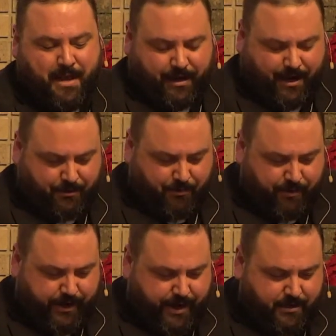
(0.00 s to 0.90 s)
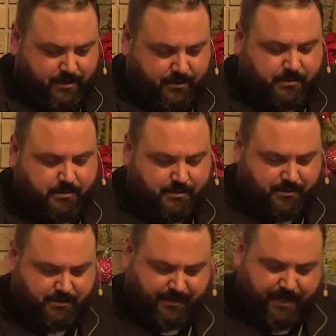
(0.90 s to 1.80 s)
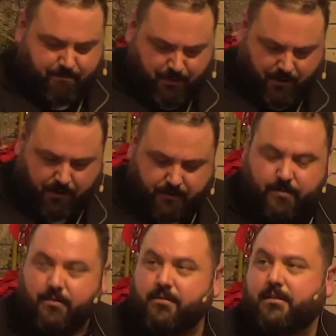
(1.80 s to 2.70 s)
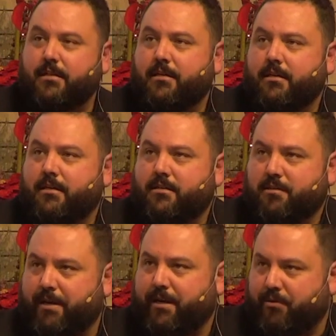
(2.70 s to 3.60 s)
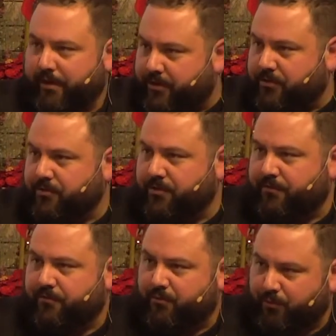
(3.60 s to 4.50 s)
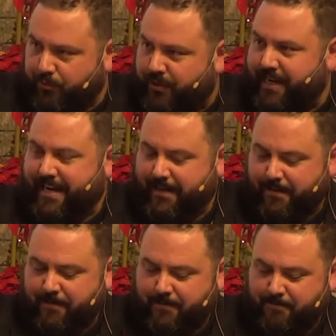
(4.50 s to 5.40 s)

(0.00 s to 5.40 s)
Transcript: God created us in part to be creatures of routine.